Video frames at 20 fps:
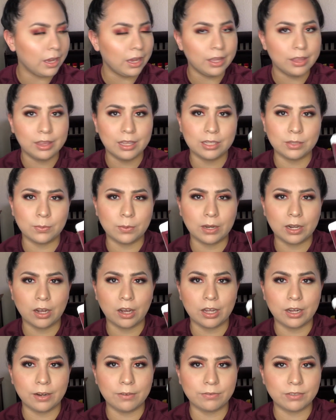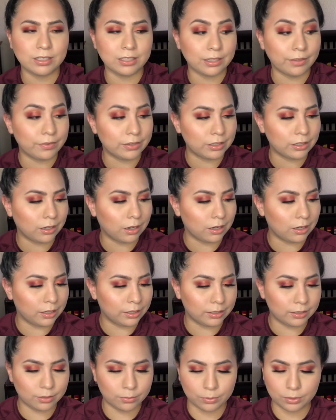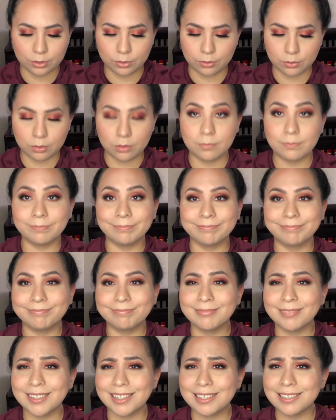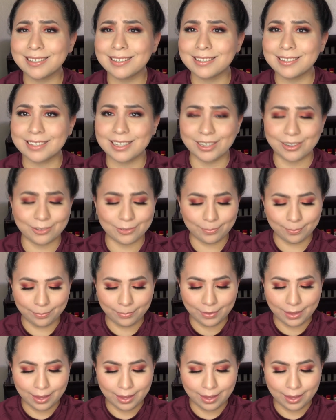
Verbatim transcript: And this one I got it for $7, which is a steal.